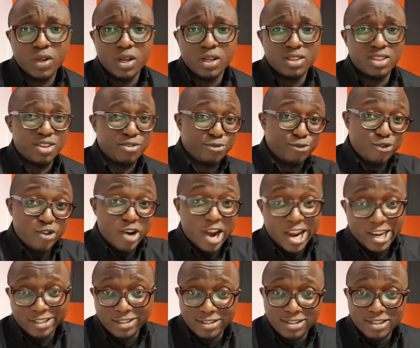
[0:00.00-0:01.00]
The
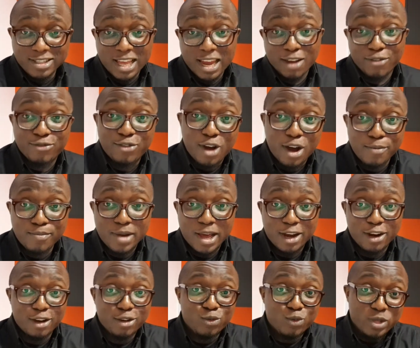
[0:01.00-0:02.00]
friends that have come
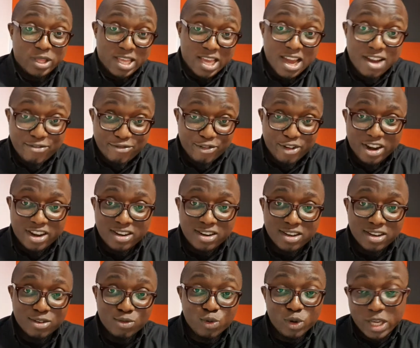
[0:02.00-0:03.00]
along with their friend
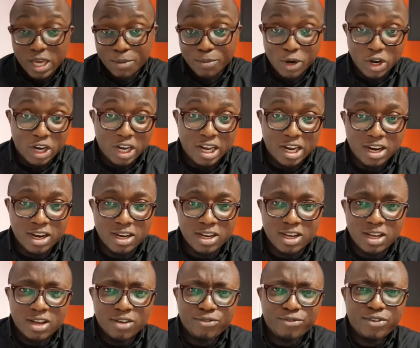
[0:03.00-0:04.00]
who came earlier
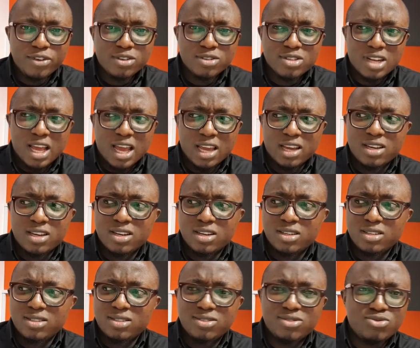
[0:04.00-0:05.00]
feels like,
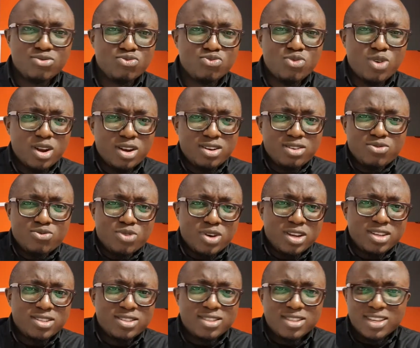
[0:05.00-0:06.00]
what
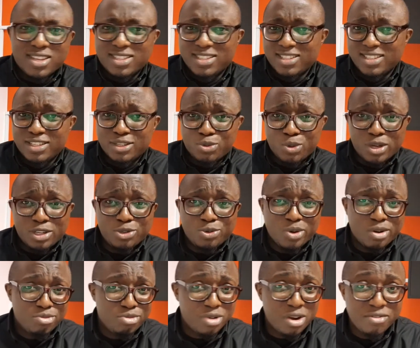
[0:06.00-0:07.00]
is this? Is this what you
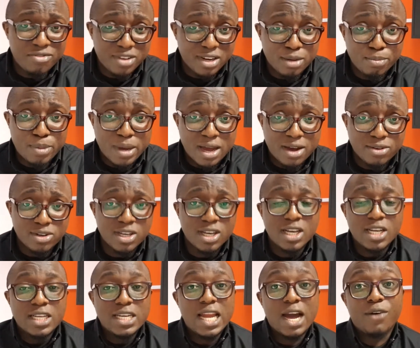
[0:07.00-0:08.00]
were raving about?
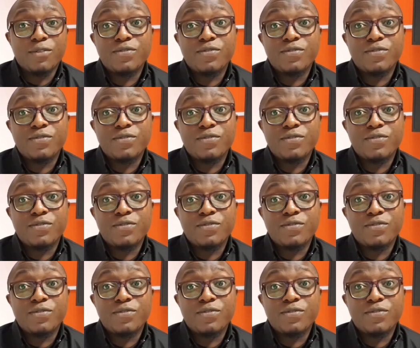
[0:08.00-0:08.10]
Now